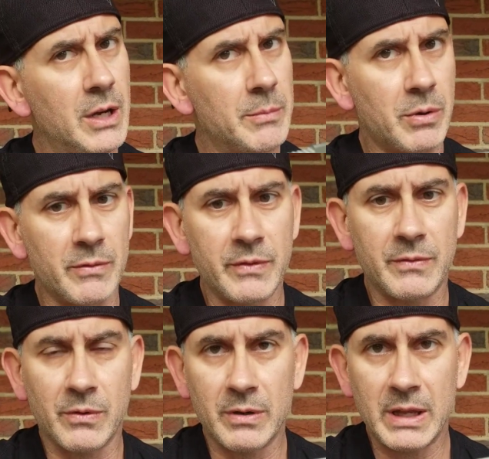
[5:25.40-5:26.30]
perfect
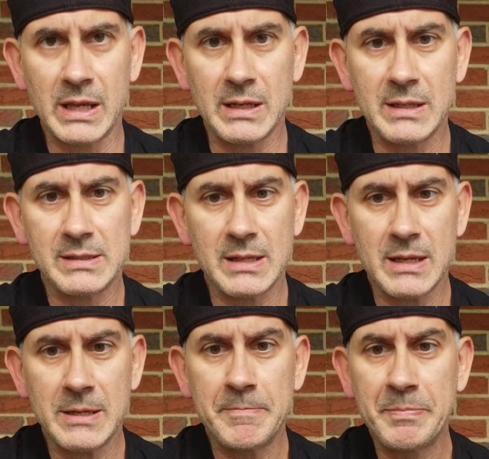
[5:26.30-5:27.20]
for an
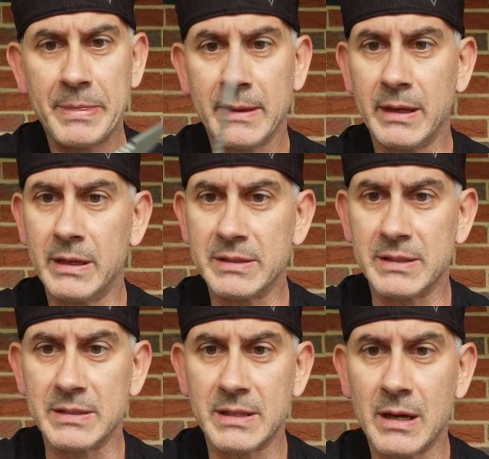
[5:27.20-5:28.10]
EDC. It is
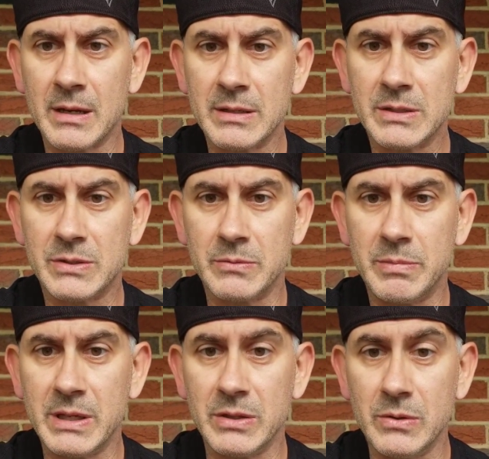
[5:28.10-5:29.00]
designed to
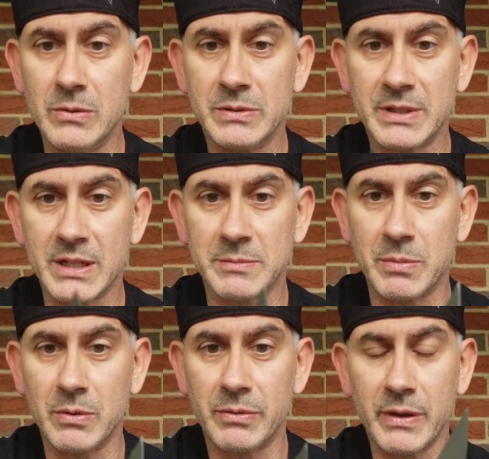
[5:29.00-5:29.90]
be used as
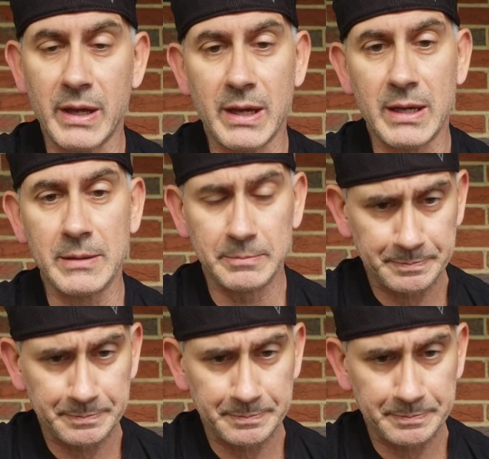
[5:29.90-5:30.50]
both a